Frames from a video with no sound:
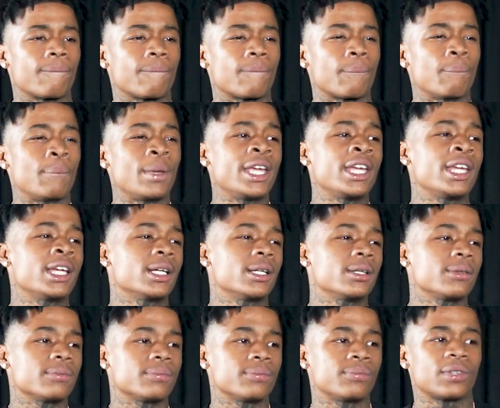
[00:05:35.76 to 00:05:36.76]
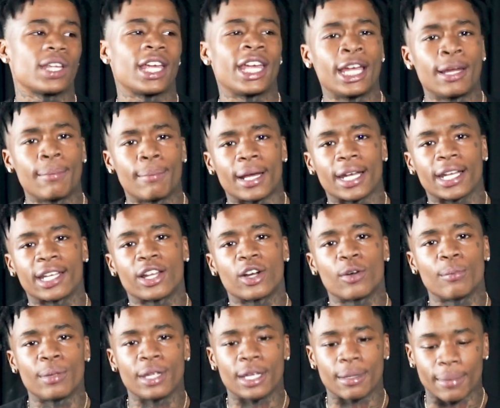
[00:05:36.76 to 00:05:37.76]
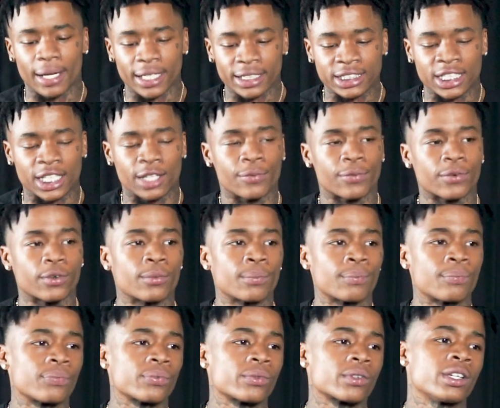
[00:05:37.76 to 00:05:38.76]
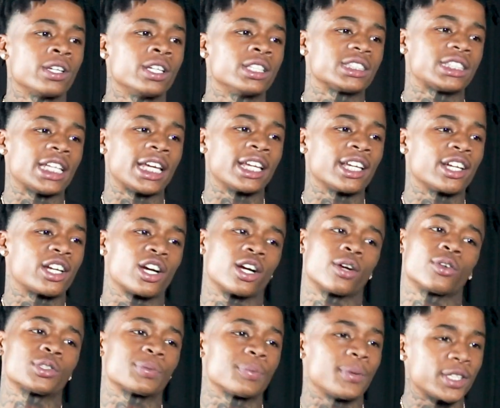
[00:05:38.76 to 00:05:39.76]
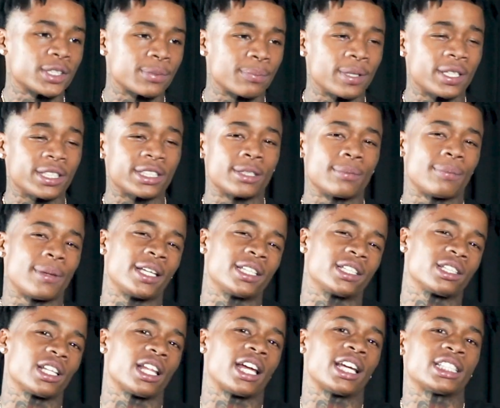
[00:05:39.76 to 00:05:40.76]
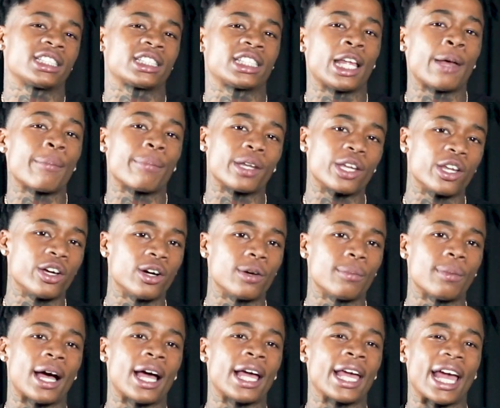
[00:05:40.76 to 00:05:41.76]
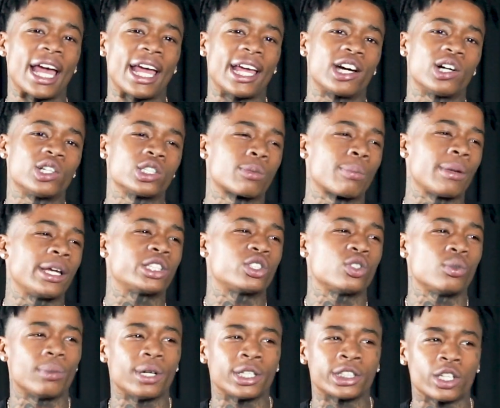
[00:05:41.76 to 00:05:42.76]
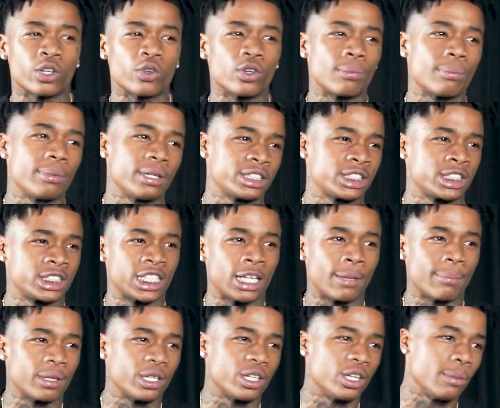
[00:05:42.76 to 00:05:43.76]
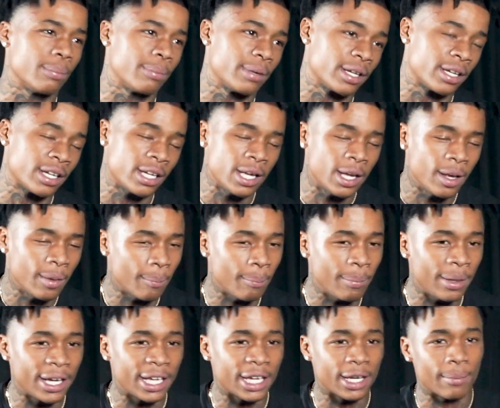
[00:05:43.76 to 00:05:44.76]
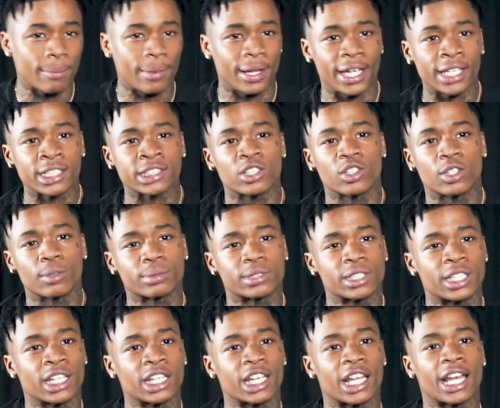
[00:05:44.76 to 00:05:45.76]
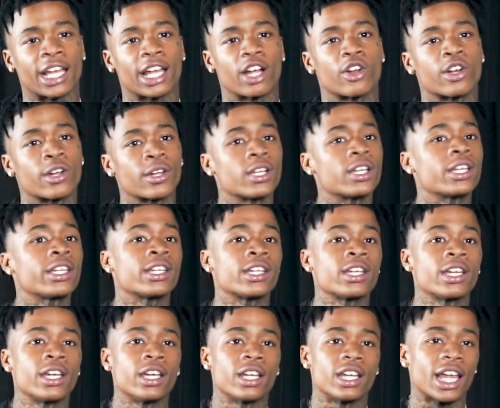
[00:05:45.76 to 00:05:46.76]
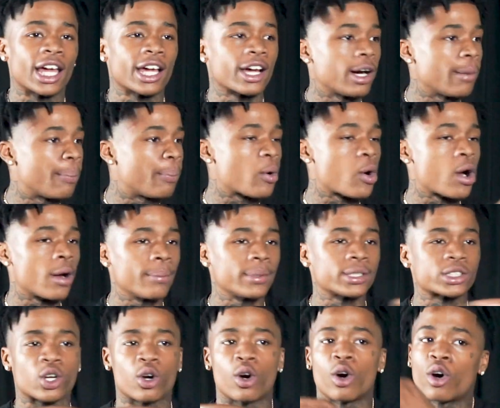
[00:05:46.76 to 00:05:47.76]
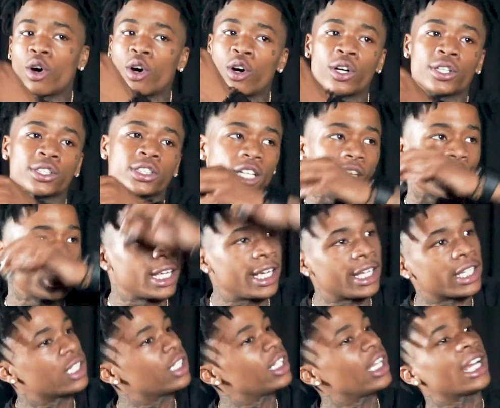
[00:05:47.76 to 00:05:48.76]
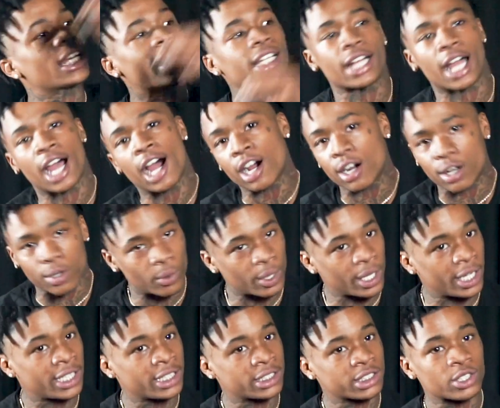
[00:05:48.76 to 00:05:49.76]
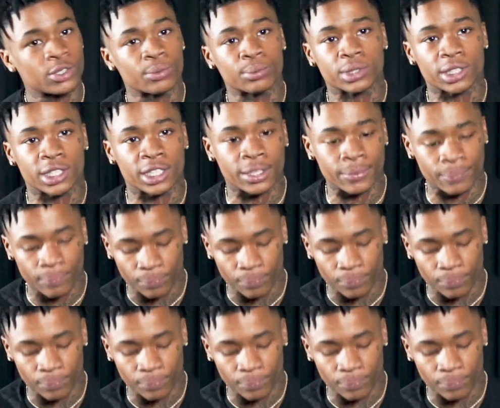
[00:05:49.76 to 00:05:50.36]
me, everybody know me in my city from taking care of responsibility, basically like stepping up. I ain't gonna speak too much on it, but stepping up and being the man. See what I'm saying? Like early. Like apartments, cars, Atlanta, like always, see what I'm saying?